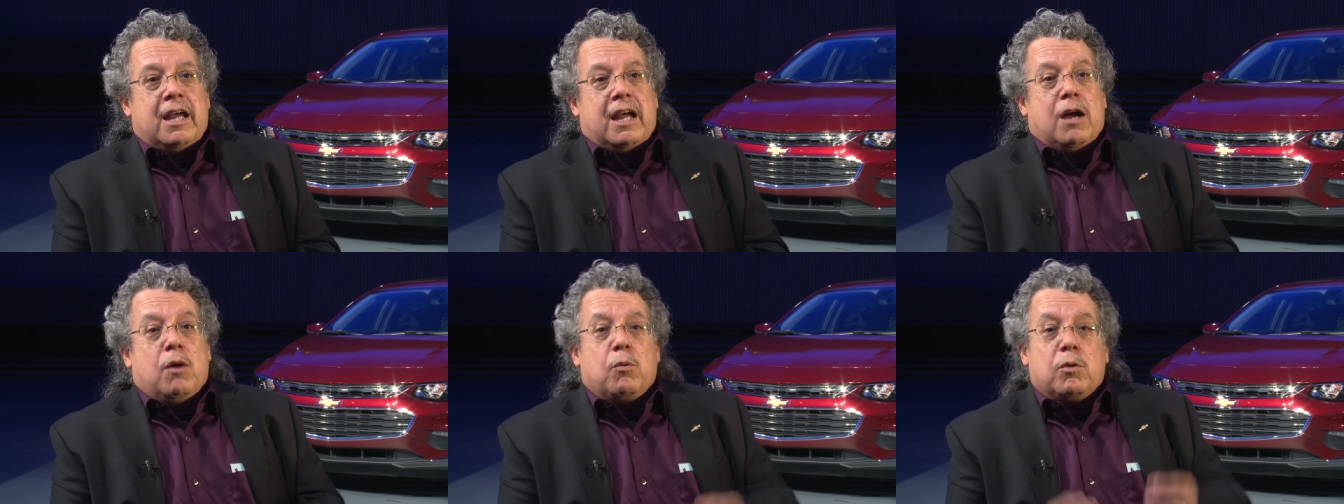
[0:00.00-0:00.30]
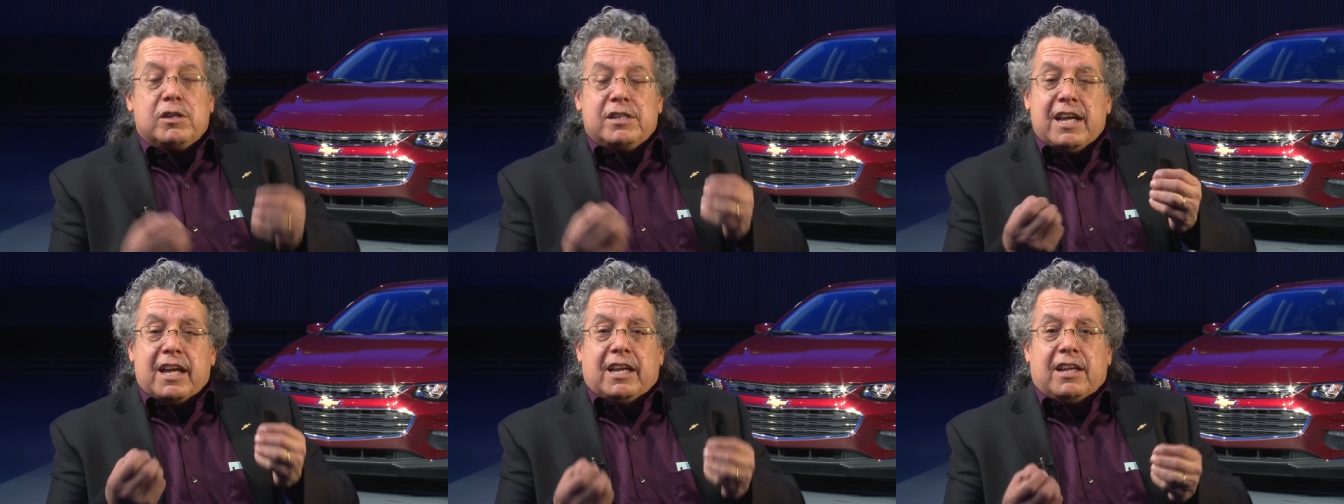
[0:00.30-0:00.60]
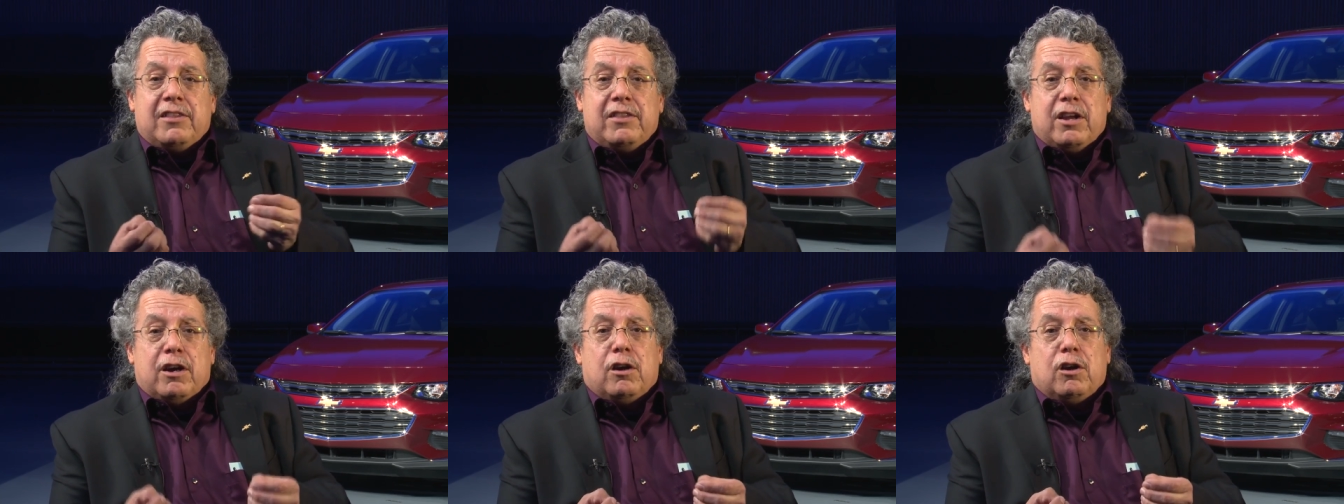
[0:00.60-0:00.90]
and we're
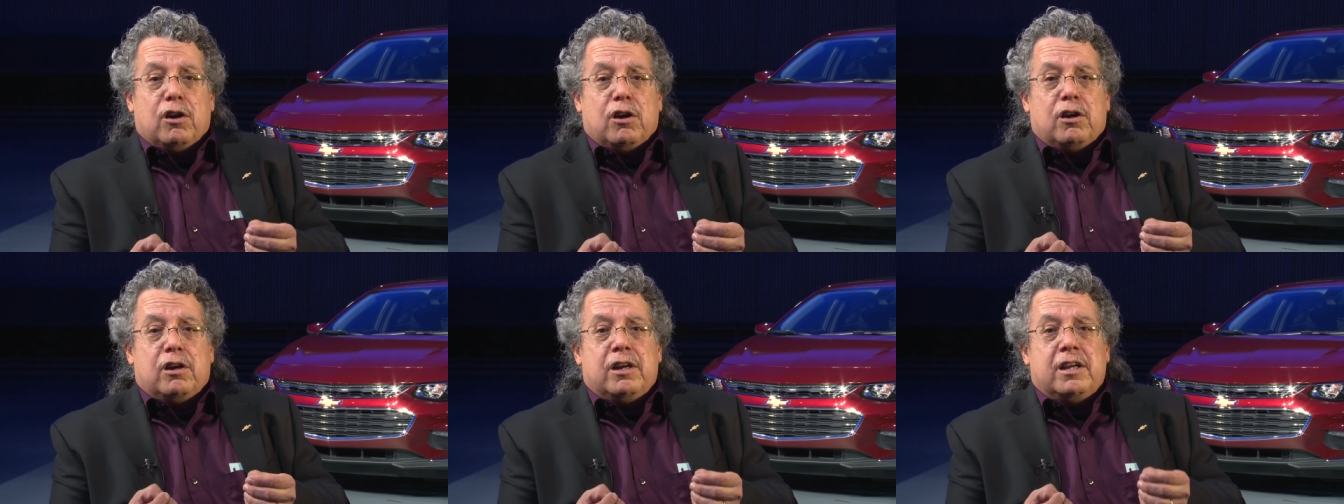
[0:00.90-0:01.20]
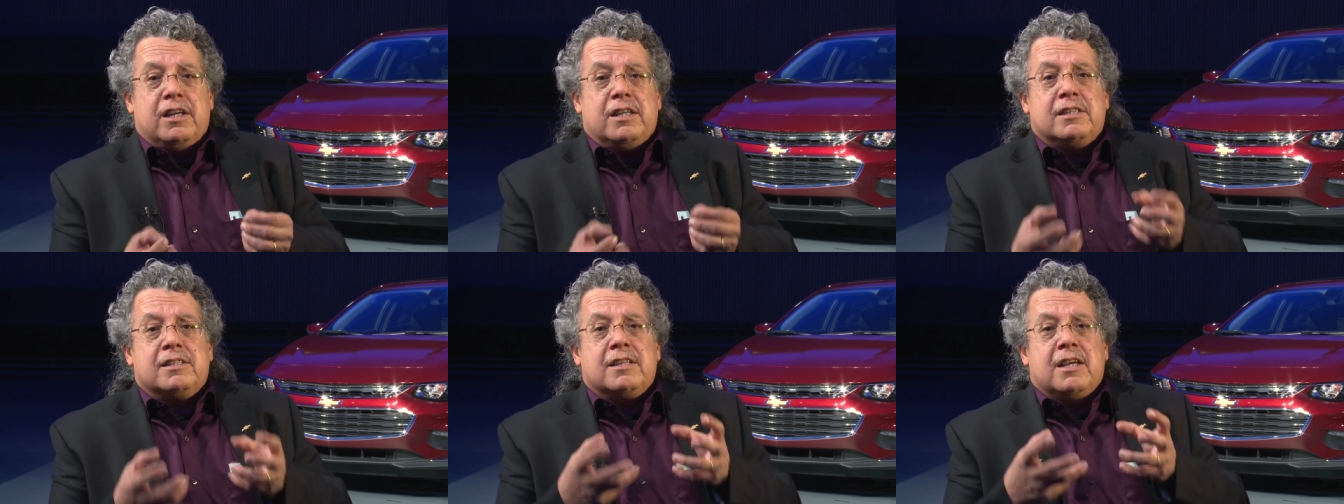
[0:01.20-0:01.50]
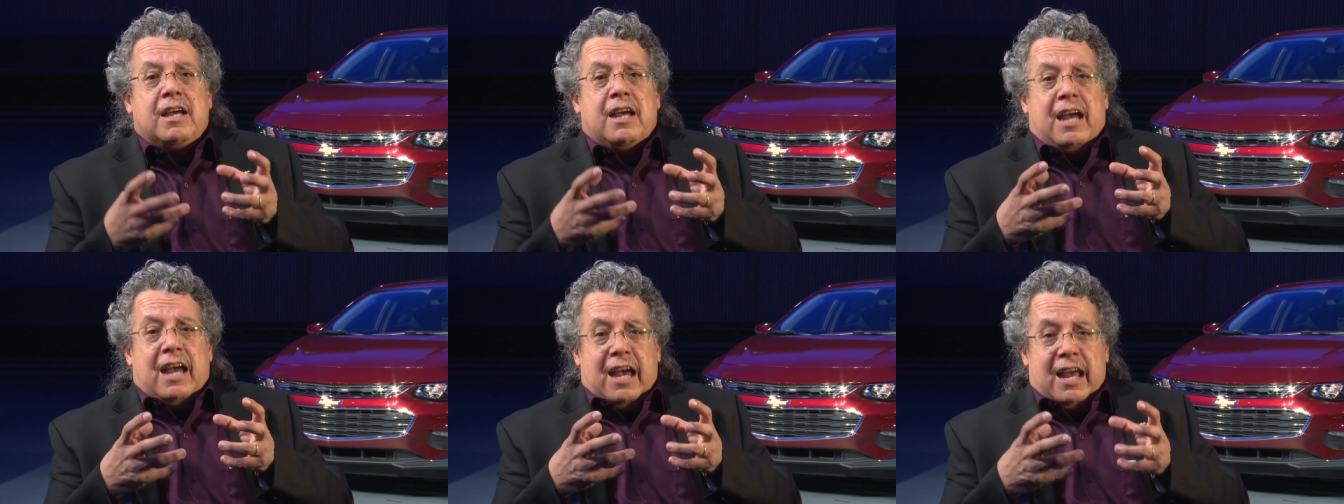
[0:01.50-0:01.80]
taking their learnings
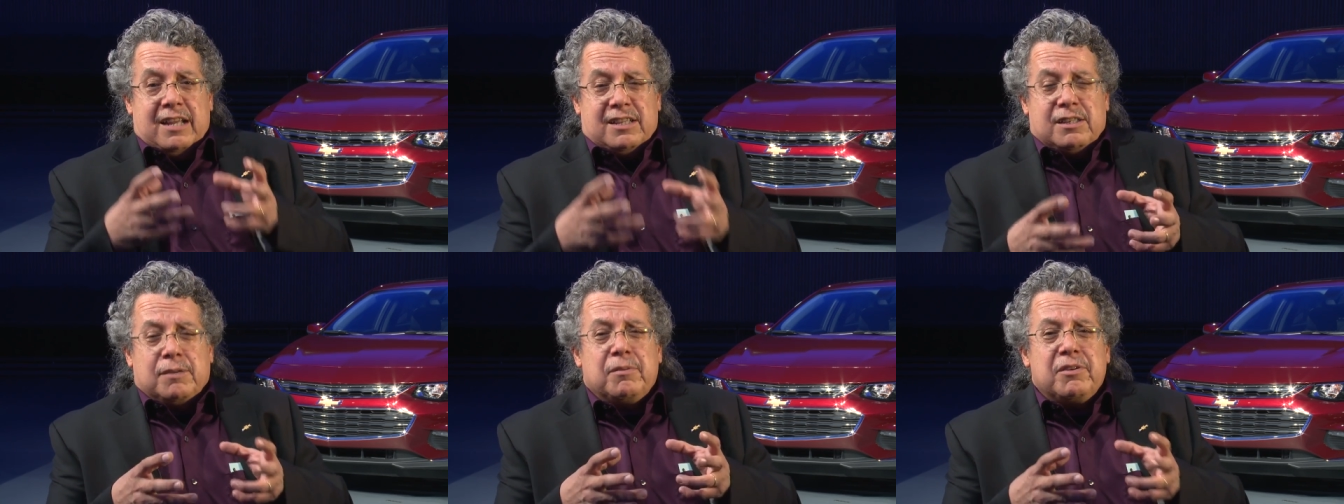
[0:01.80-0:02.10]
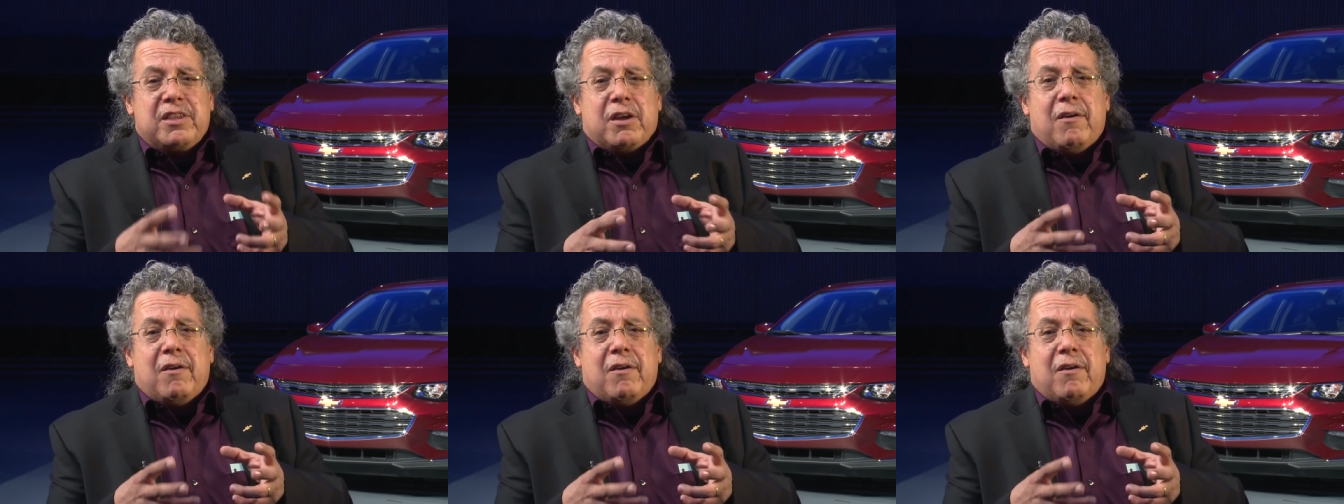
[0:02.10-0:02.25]
and some of